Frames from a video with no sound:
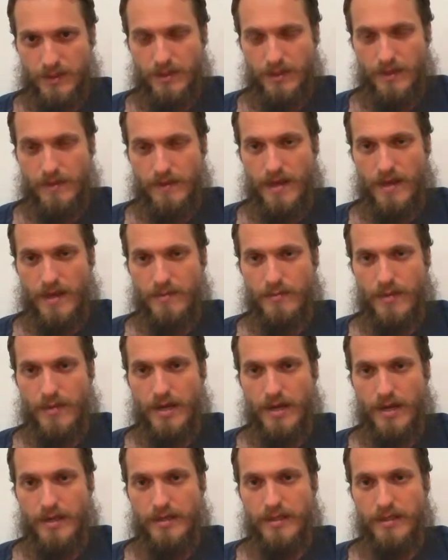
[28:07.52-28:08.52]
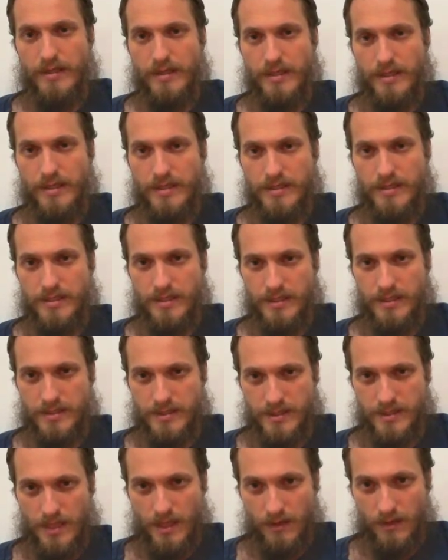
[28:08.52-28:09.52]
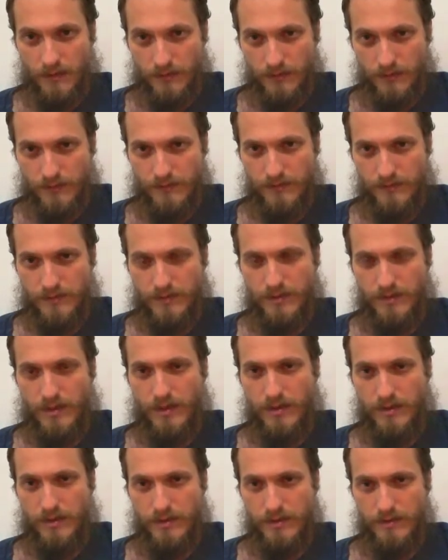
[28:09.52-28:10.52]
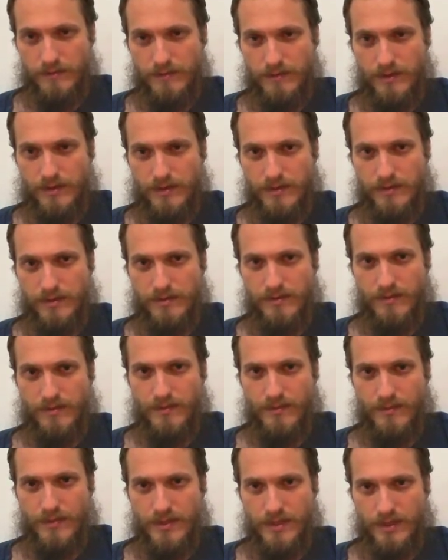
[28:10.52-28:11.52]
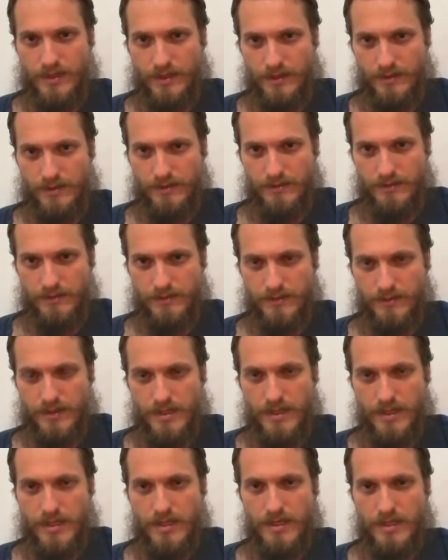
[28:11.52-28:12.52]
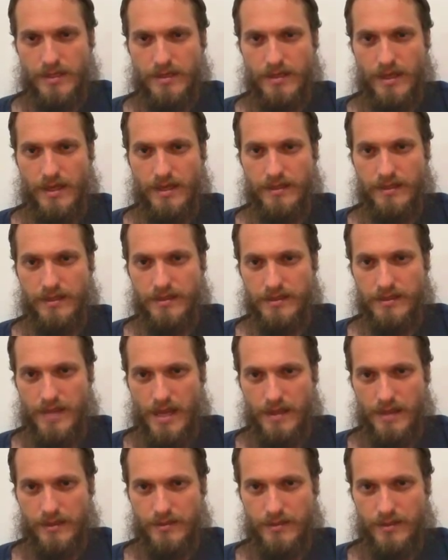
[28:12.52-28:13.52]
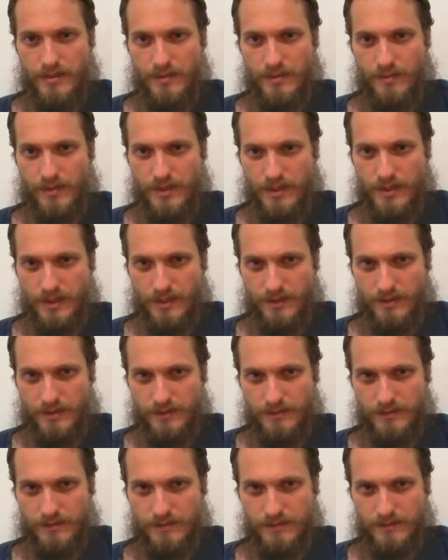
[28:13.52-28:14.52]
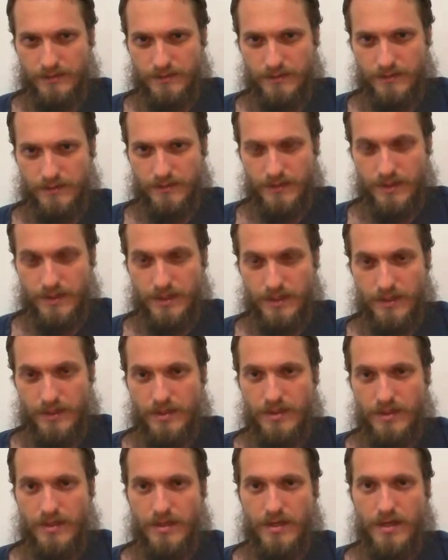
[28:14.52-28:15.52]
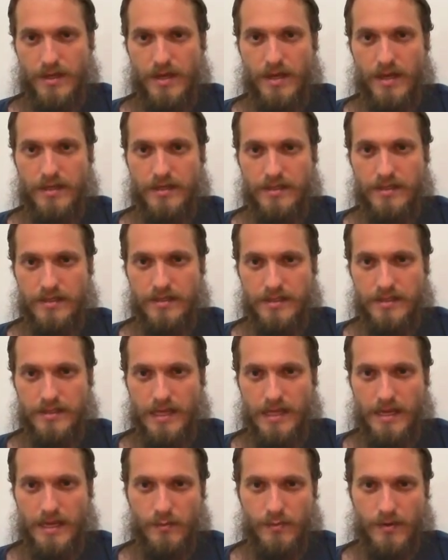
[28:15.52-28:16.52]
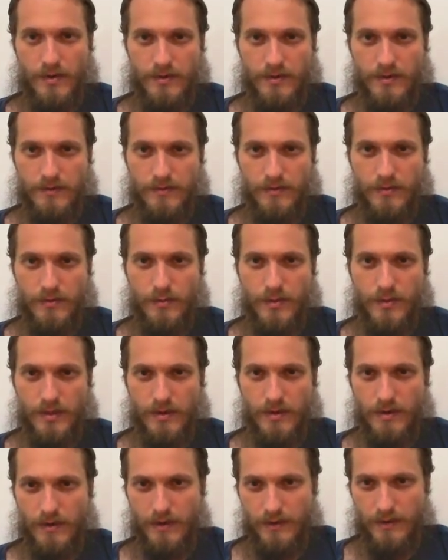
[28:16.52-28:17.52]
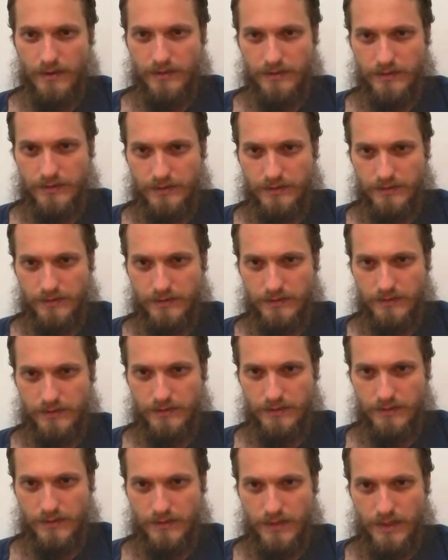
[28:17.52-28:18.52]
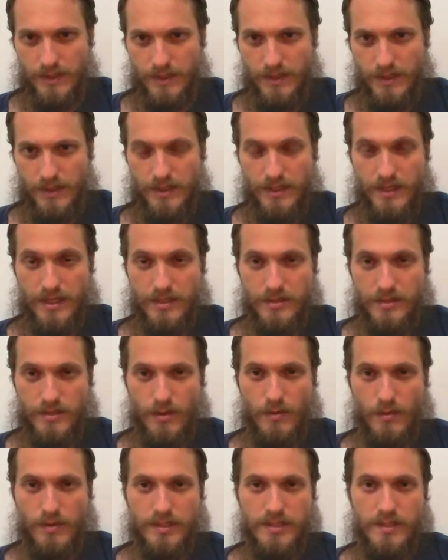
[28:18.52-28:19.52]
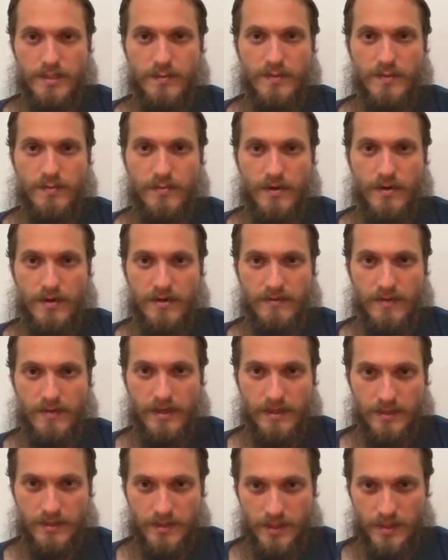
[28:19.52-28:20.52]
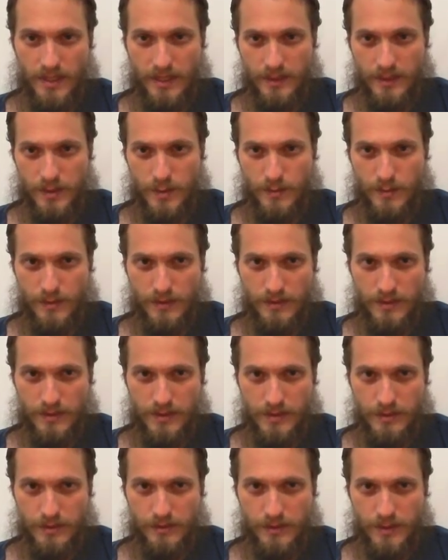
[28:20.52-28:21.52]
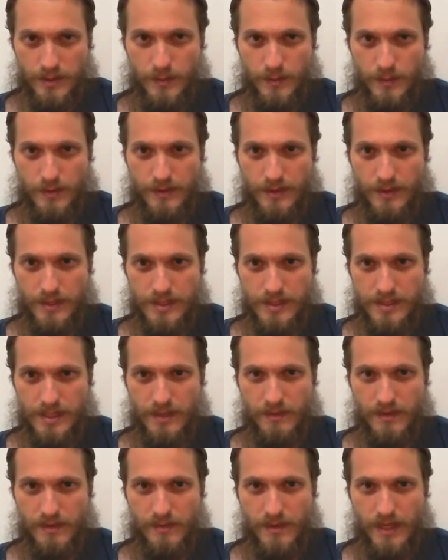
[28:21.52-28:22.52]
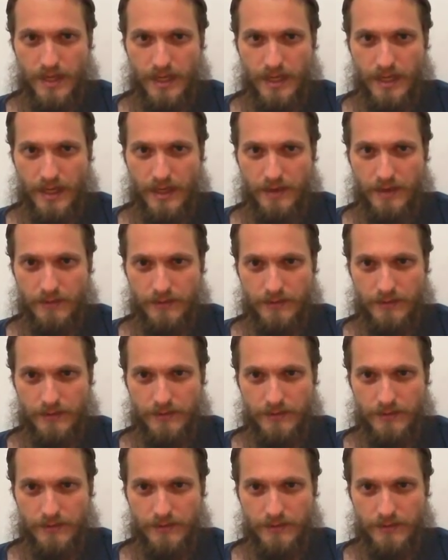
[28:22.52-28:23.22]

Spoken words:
That body is itself a living being, an intelligent being, an integral part of who we are. It's going to be part of any spiritual experience that we might have,